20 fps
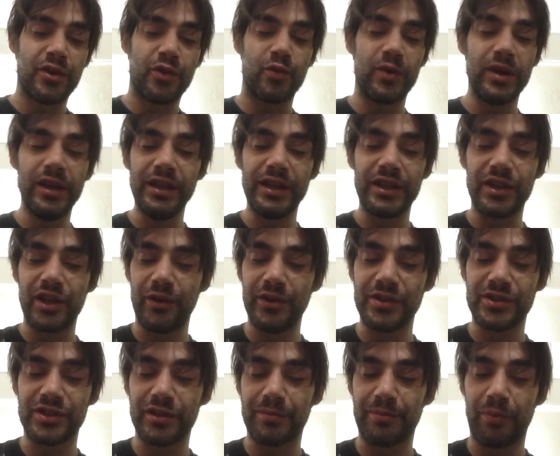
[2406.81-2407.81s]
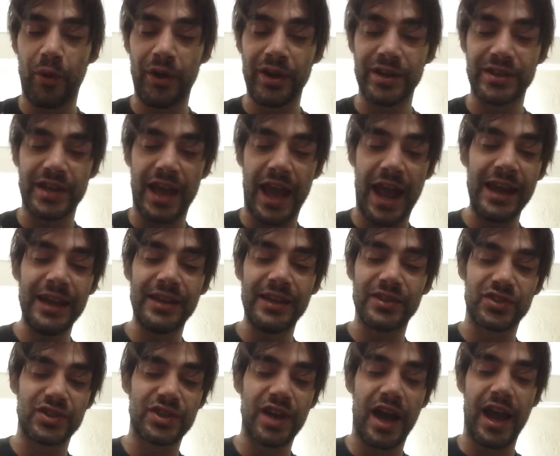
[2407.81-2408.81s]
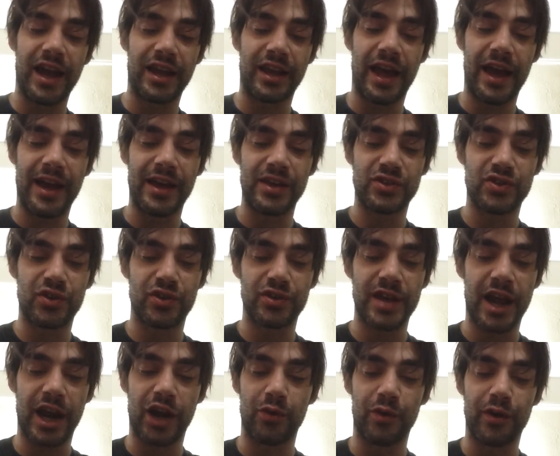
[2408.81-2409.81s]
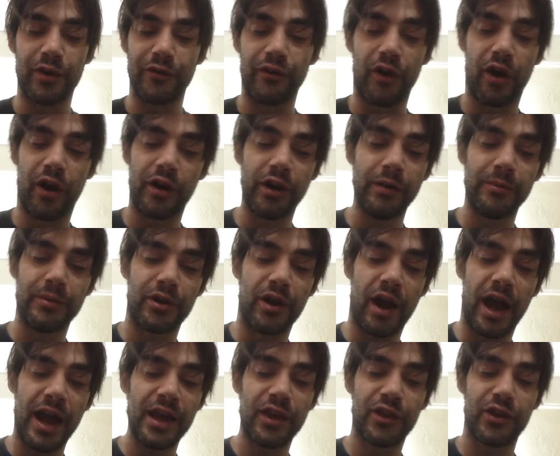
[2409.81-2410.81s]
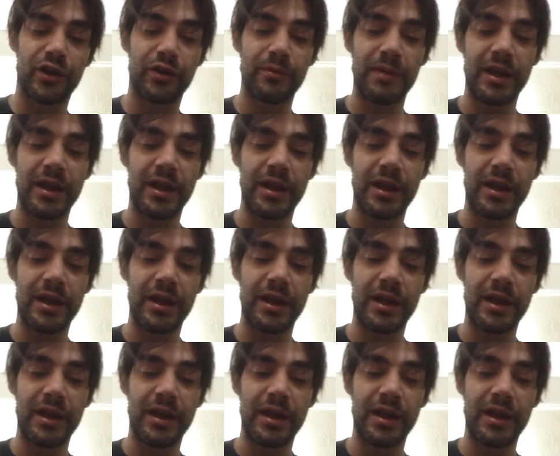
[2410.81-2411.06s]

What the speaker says: Really, there isn't a point to any stylized or decorative armor either,